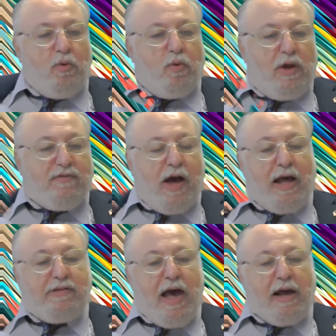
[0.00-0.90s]
We've
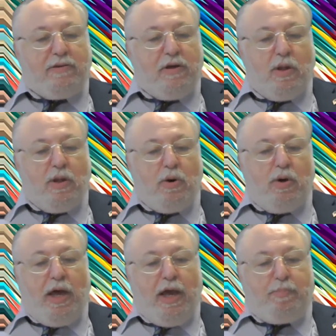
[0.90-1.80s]
contacted local
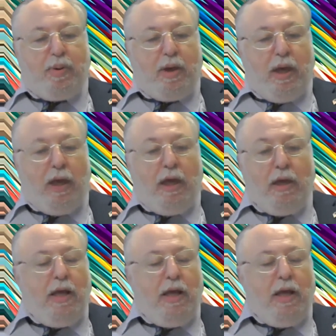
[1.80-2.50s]
A P.